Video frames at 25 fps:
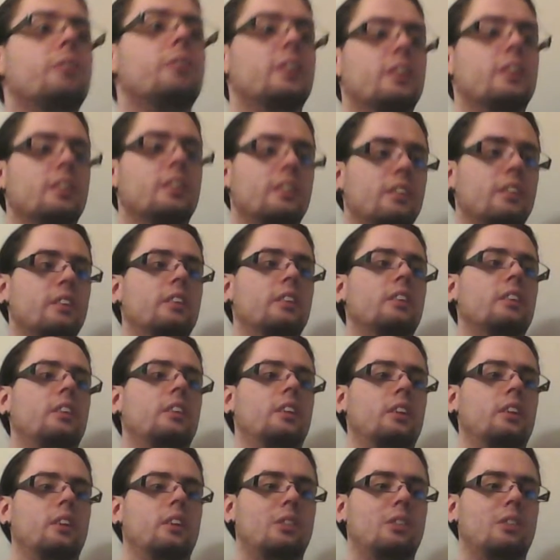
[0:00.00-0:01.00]
it
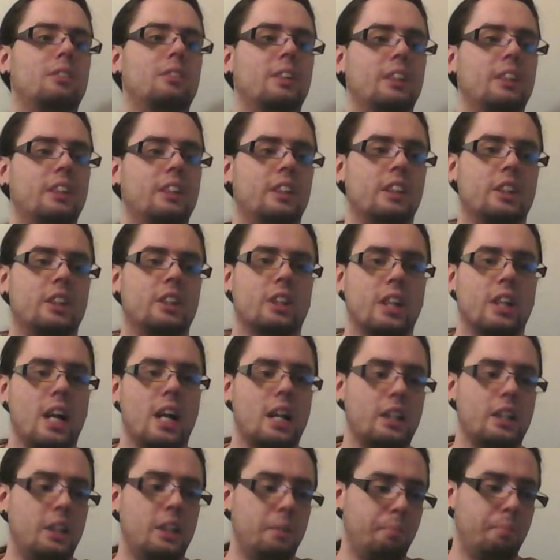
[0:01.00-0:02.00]
over into the
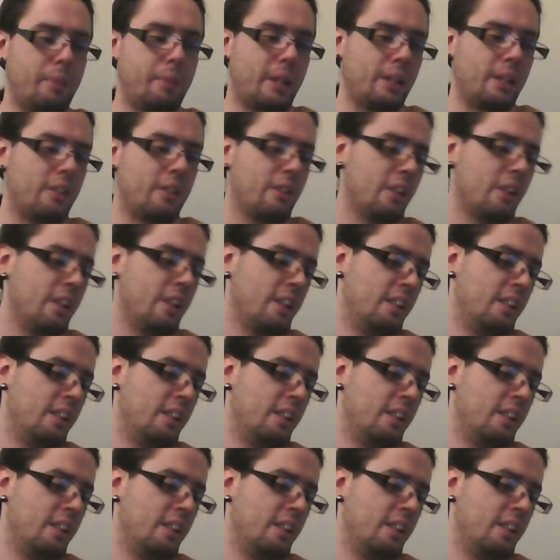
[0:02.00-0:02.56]
trash pile.